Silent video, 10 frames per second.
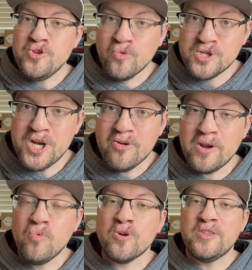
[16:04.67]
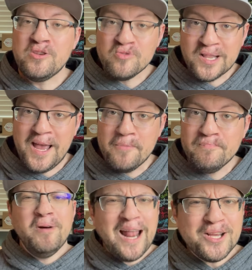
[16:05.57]
your charity work that you claim.
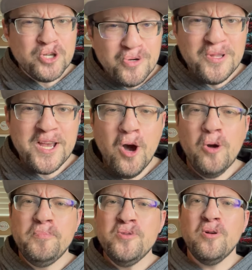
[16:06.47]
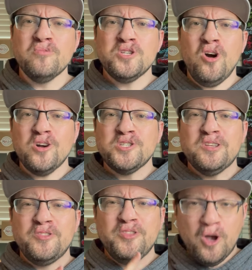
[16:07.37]
But I truly hope you don't talk to
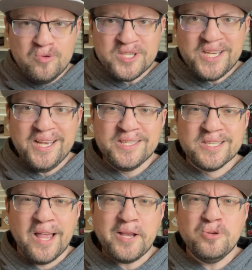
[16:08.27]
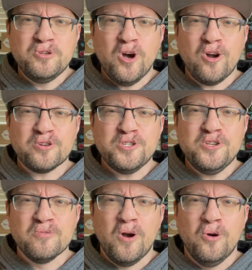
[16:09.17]
those kids like you talk to
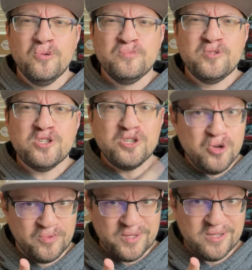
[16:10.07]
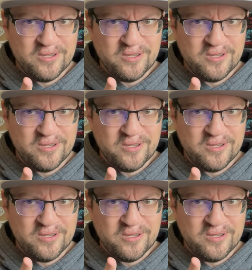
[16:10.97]
your don't own worry, students. I'm not